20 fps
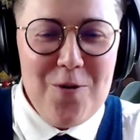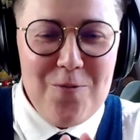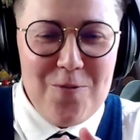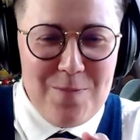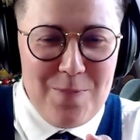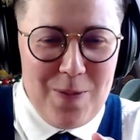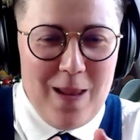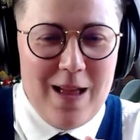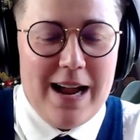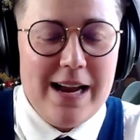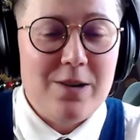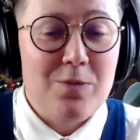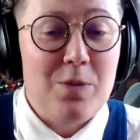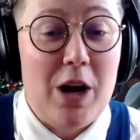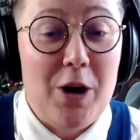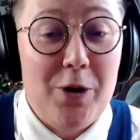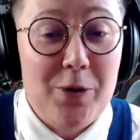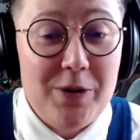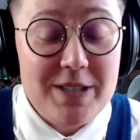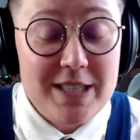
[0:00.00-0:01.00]
replied when
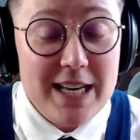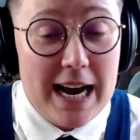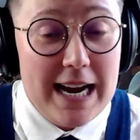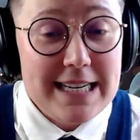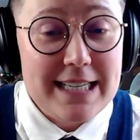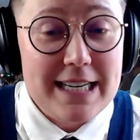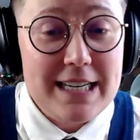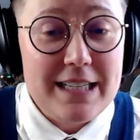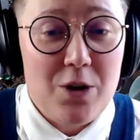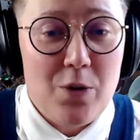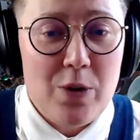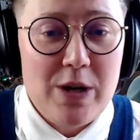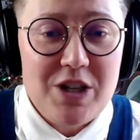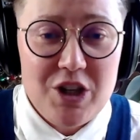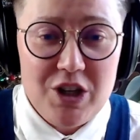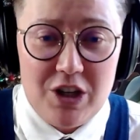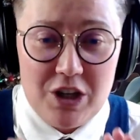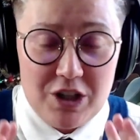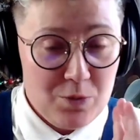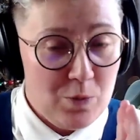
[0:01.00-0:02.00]
I was asking the
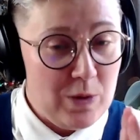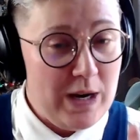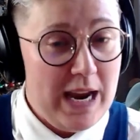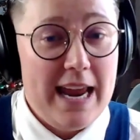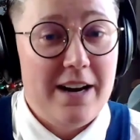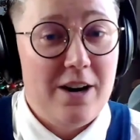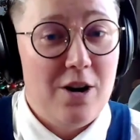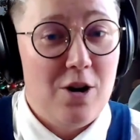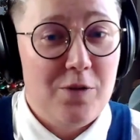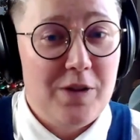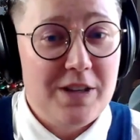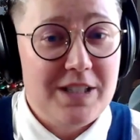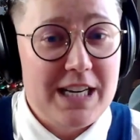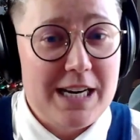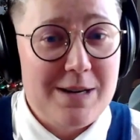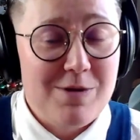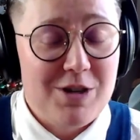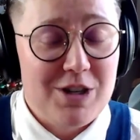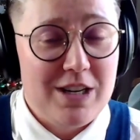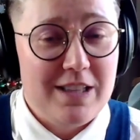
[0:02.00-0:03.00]
question, because we had it on the
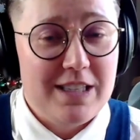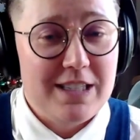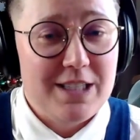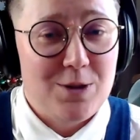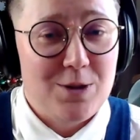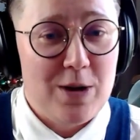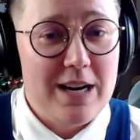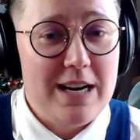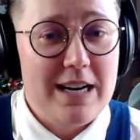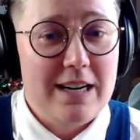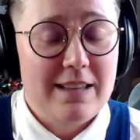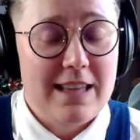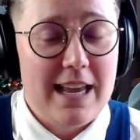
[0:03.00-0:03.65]
team sheet this week,